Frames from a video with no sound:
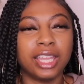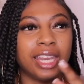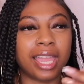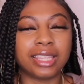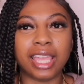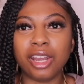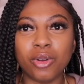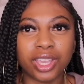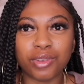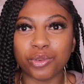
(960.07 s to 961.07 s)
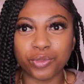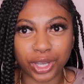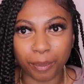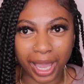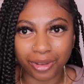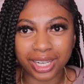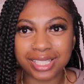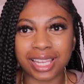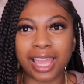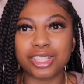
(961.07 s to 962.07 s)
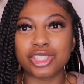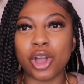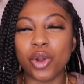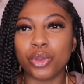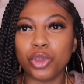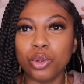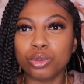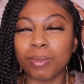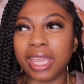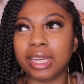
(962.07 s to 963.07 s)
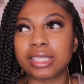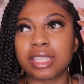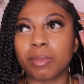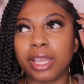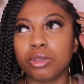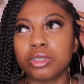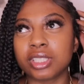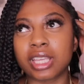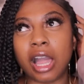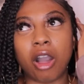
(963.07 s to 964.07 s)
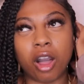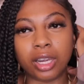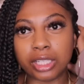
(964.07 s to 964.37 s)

Like, they don't give a fuck about us. Like, so you making it seem like you just got all